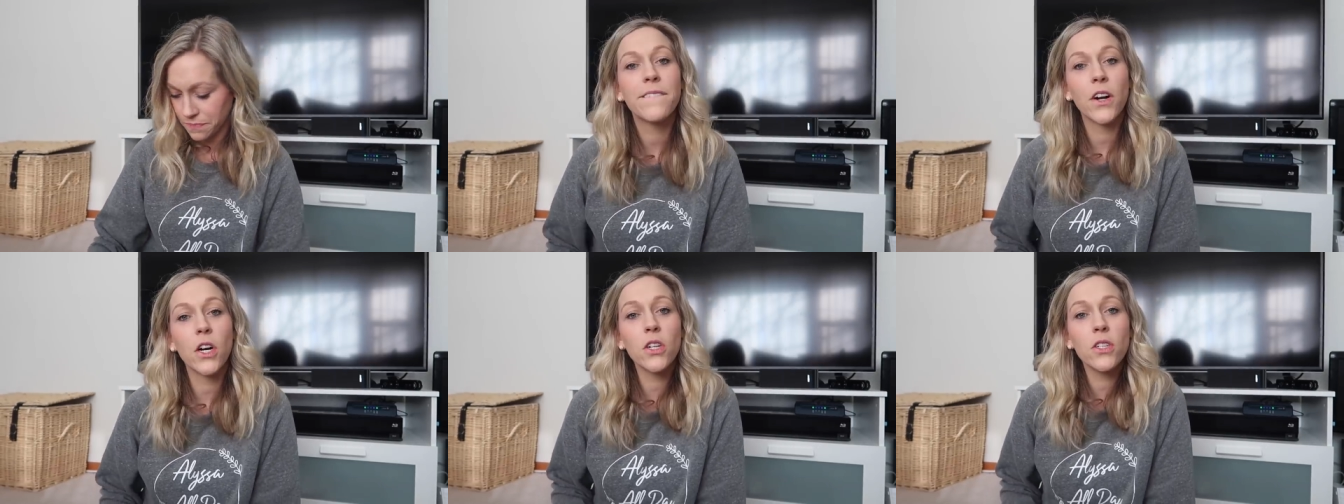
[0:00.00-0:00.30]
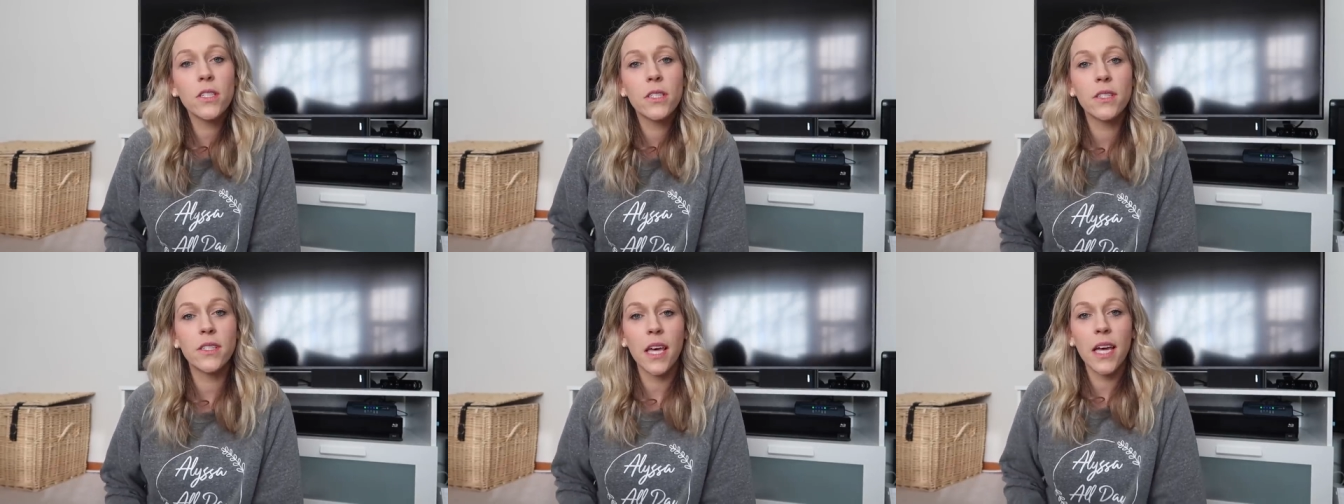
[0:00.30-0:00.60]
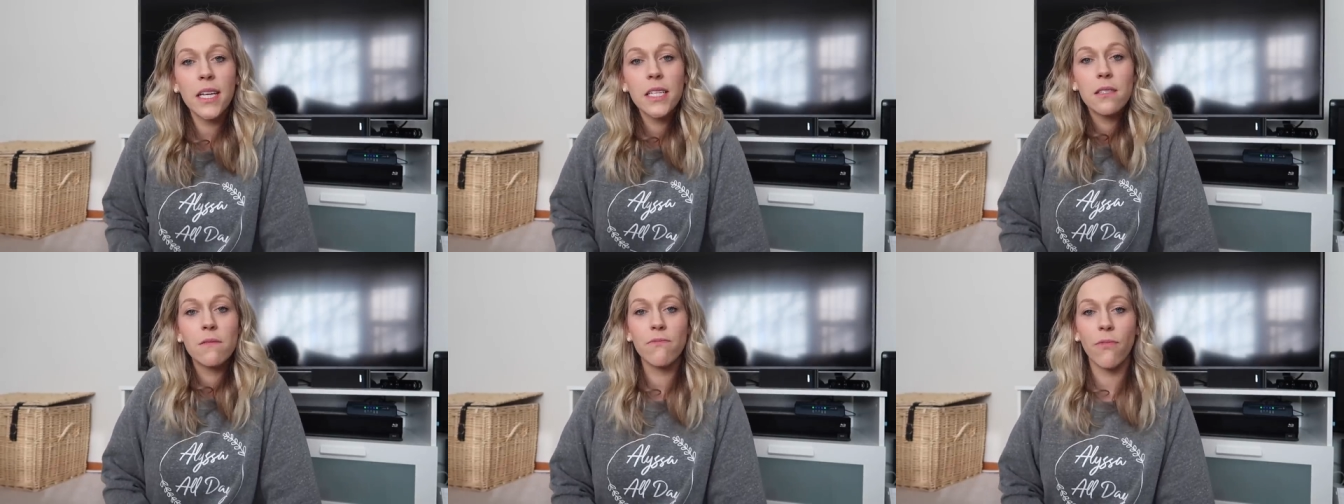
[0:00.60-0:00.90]
First
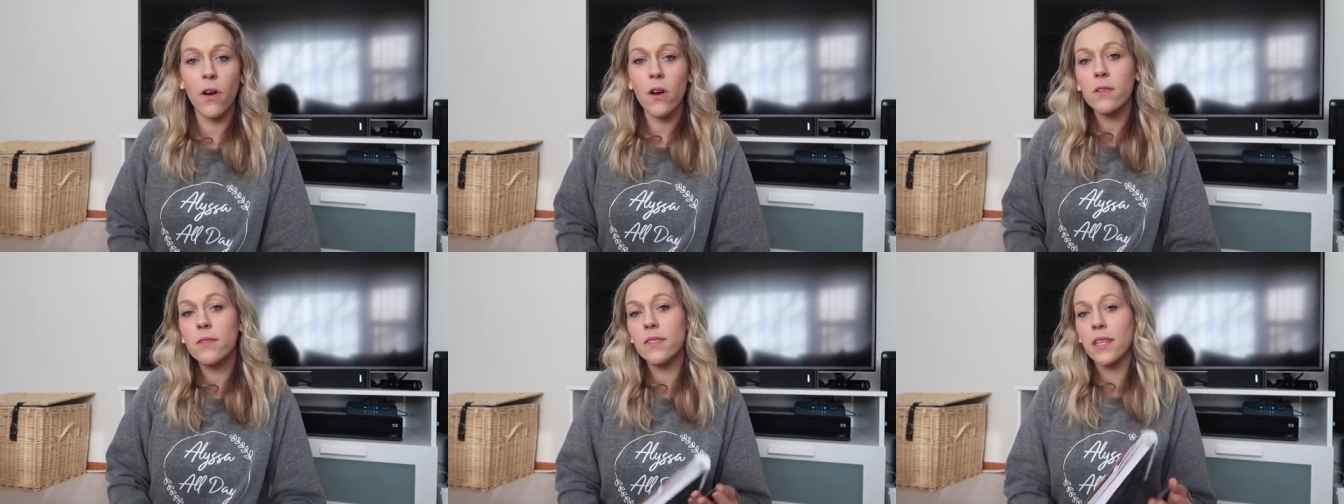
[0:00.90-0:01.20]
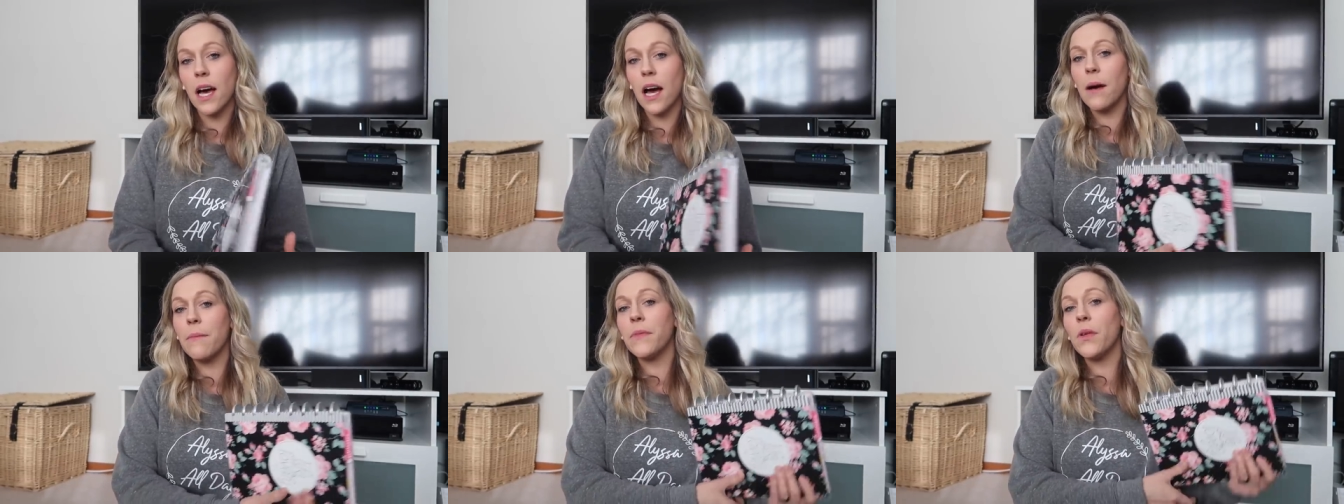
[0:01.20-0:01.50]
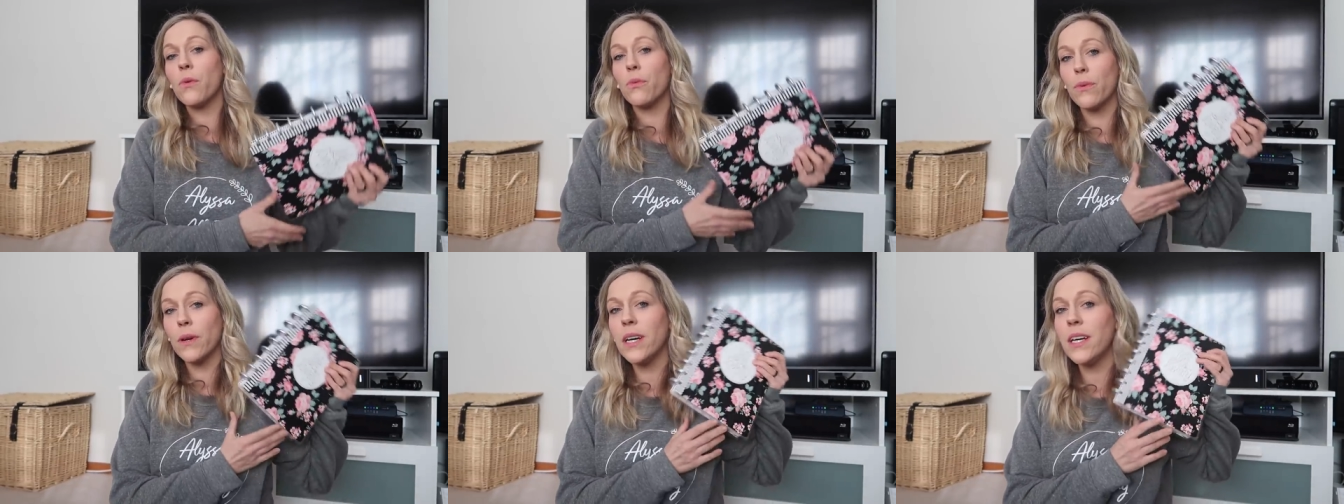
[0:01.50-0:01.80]
things first, I'm
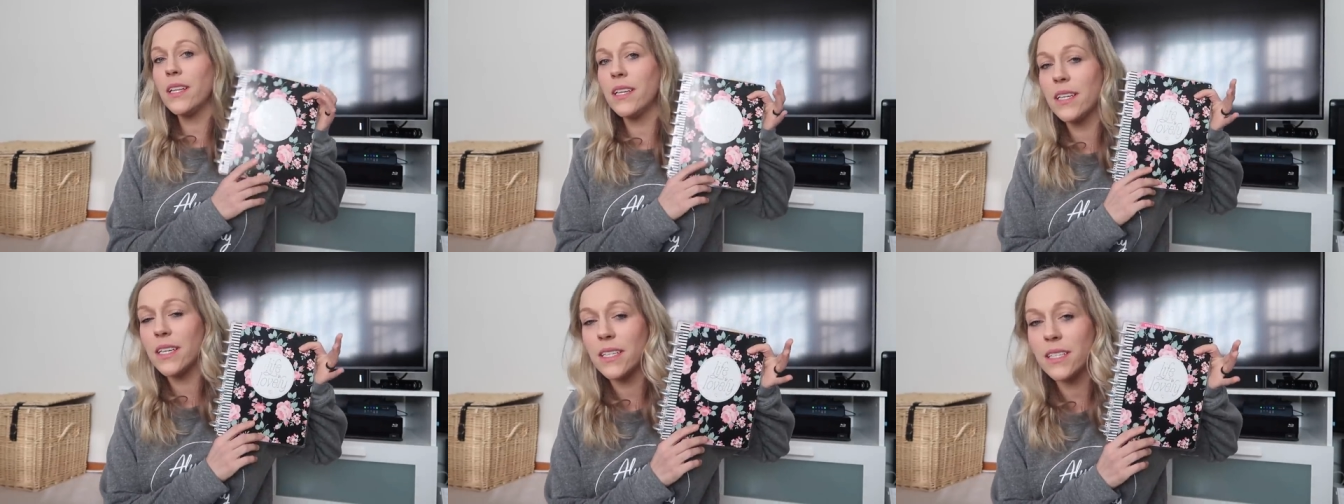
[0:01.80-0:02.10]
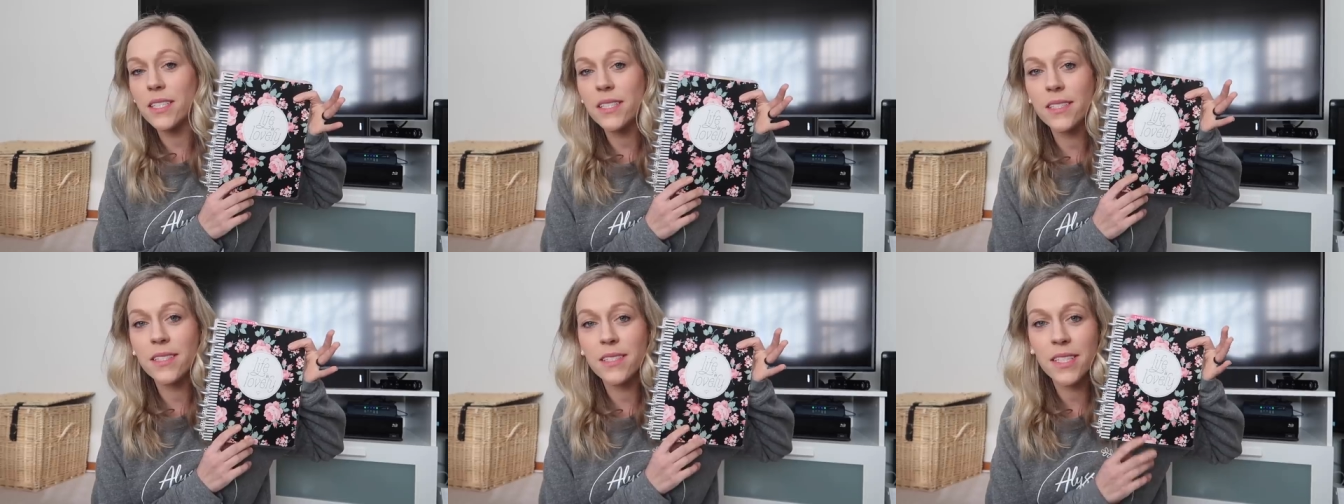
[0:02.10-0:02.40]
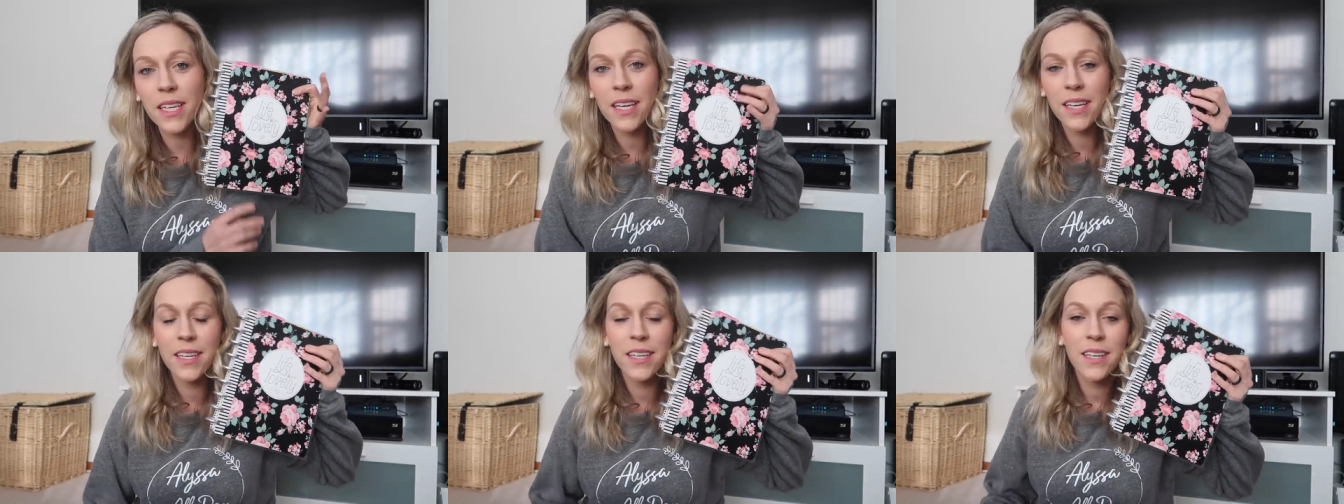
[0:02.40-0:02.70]
the
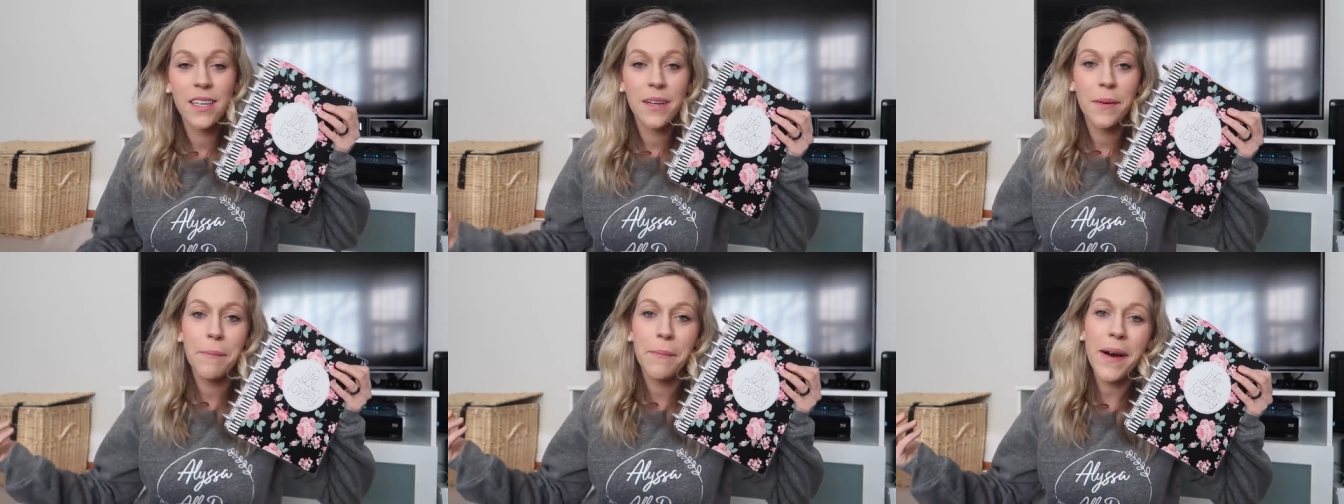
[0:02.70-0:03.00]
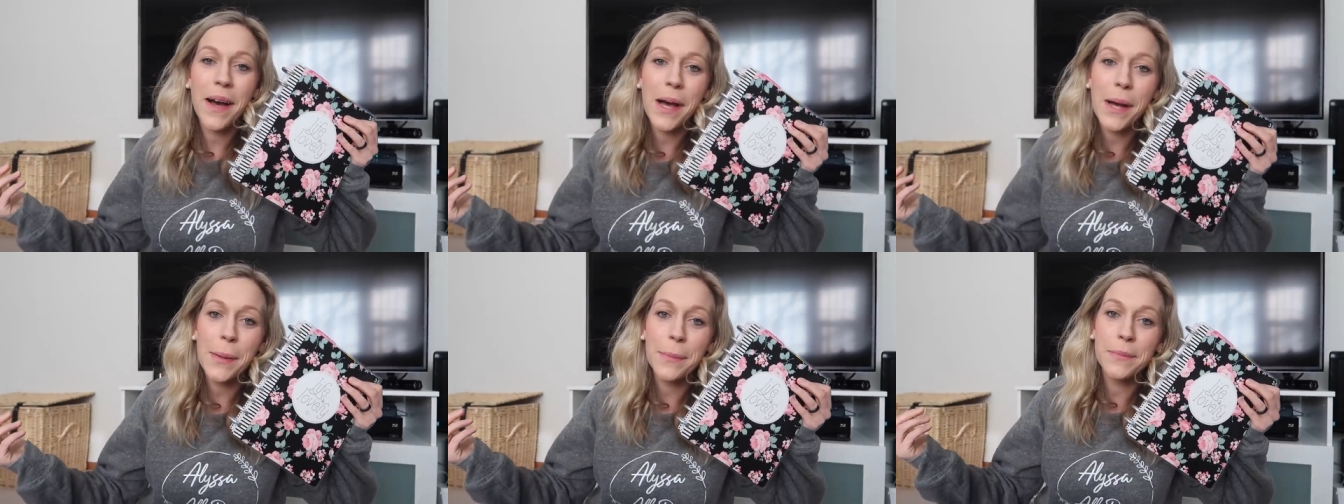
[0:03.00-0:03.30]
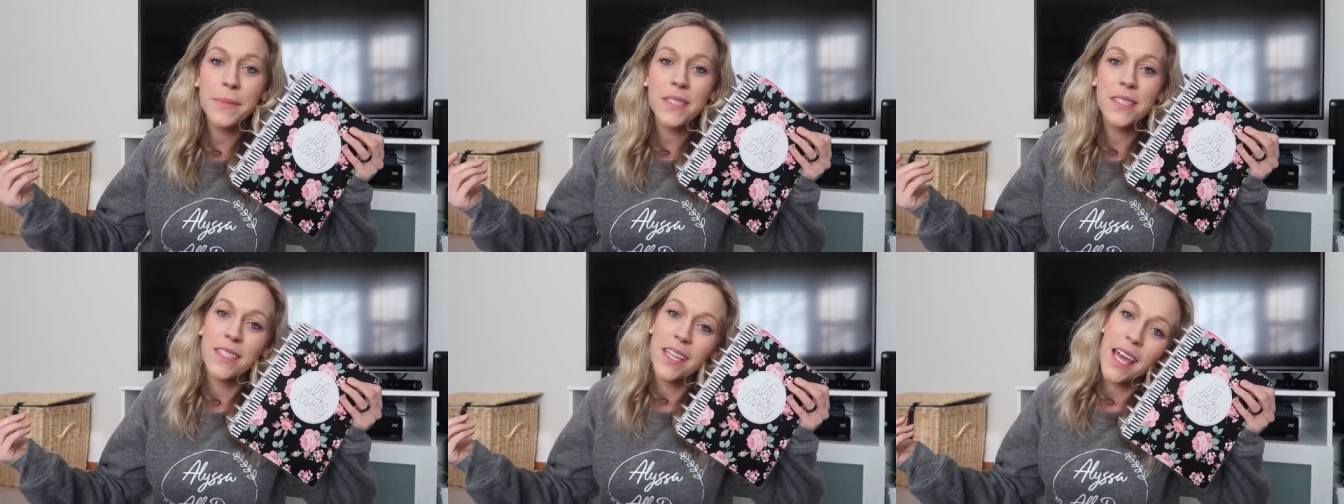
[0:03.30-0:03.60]
realest.
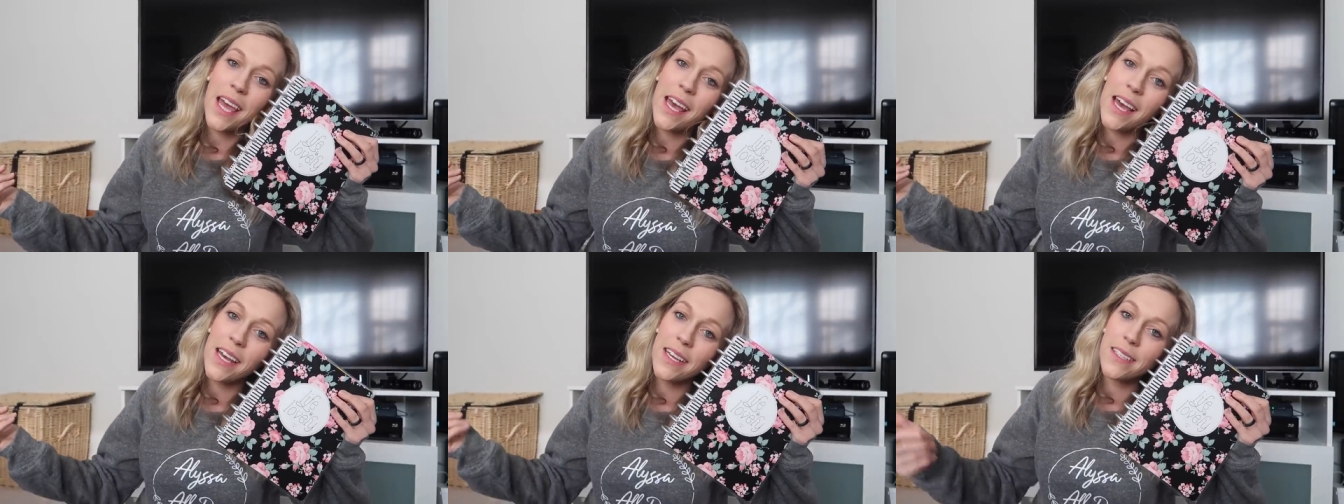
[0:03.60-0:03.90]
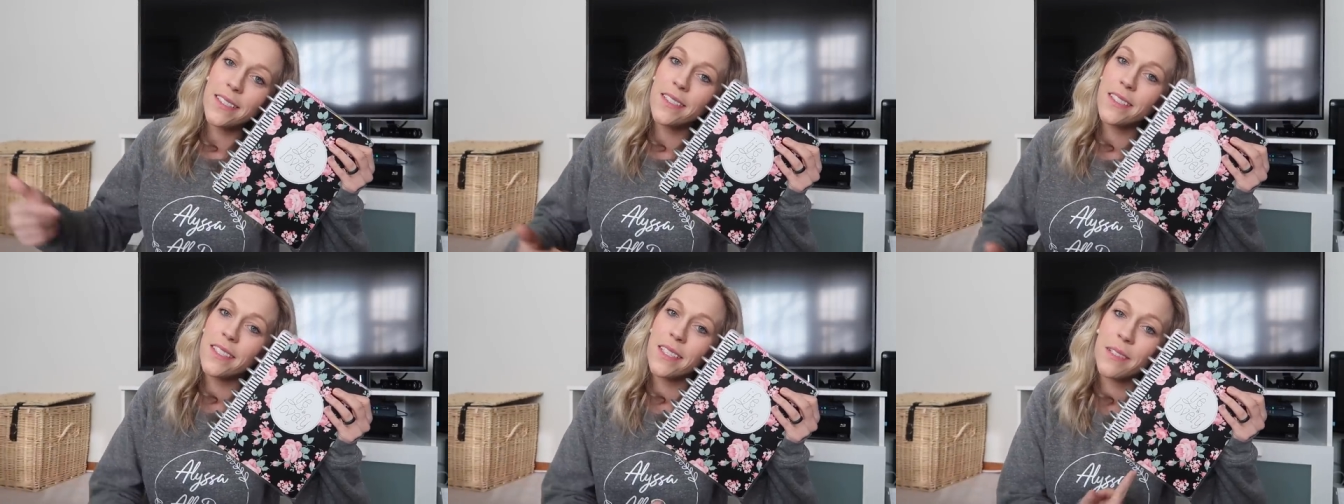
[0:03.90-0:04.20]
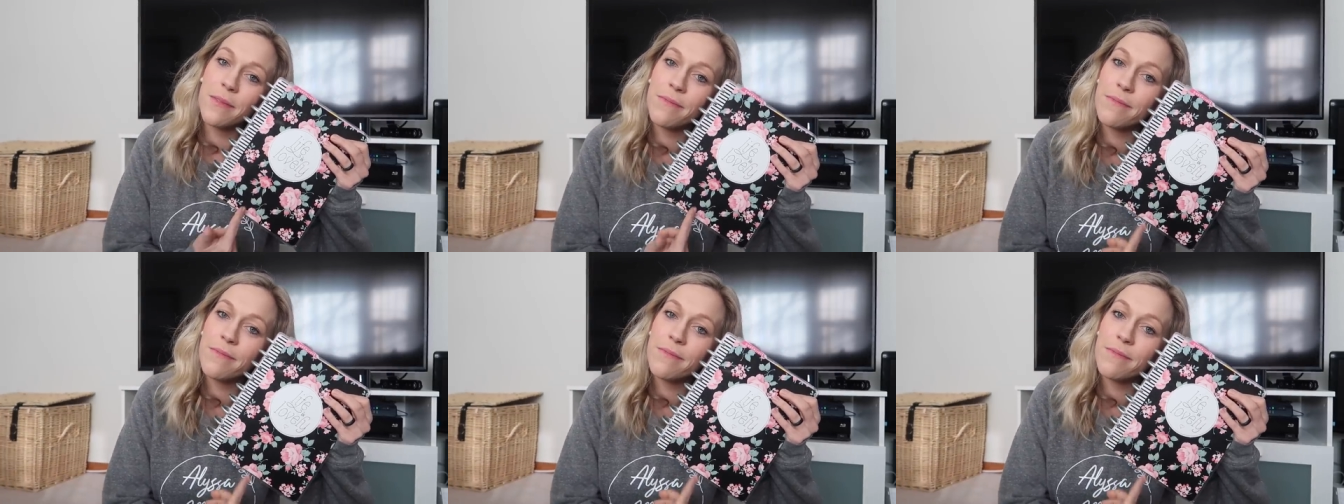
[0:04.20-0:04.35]
Moms, dads,